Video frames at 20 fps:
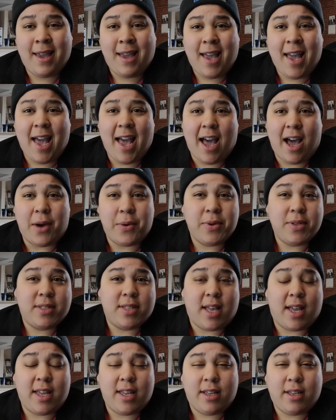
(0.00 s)
how is
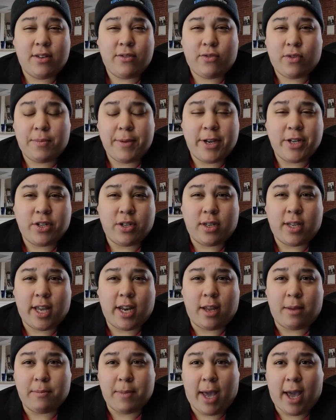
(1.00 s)
that information
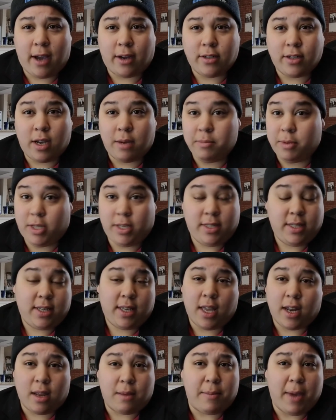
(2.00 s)
getting backed up? Is it
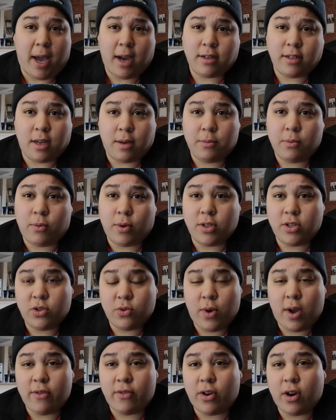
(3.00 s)
getting backed up
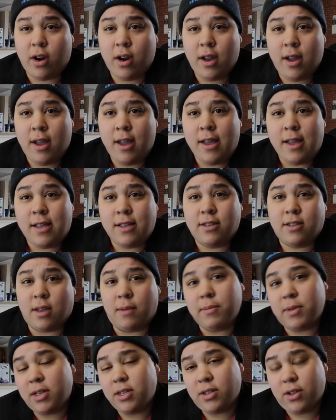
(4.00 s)
whatsoever?
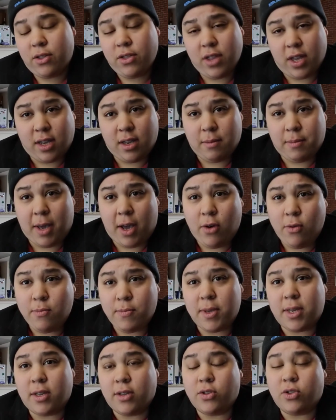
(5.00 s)
Something to think about,
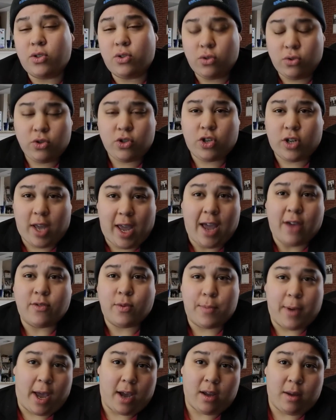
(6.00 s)
because you should have a
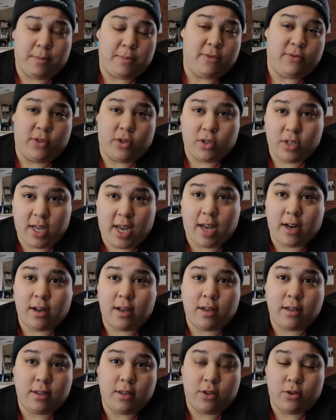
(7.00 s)
backup of your
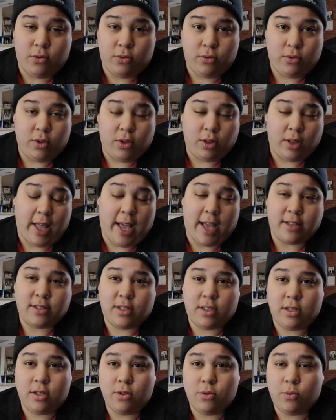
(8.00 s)
data. The last
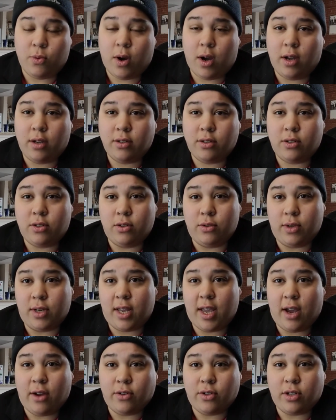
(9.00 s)
thing you want to
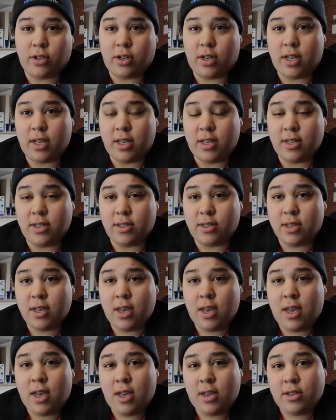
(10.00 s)
encounter is
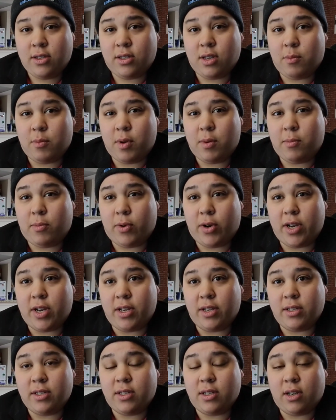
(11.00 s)
someone
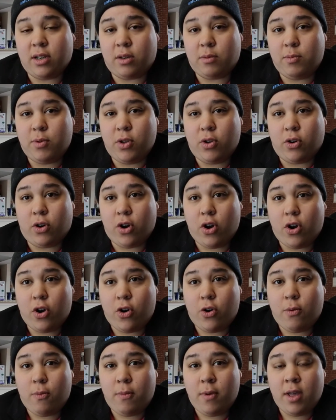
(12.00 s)
brings a computer
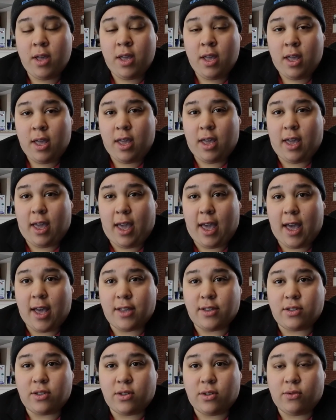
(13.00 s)
home, it
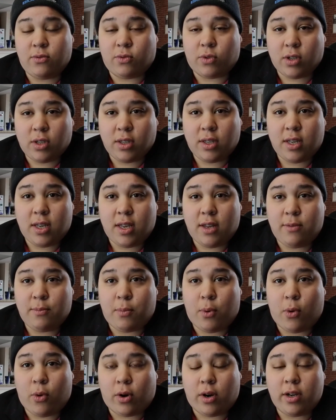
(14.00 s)
has really
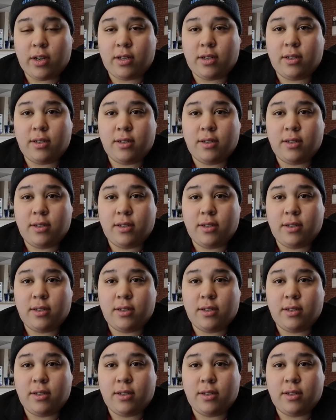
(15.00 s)
important,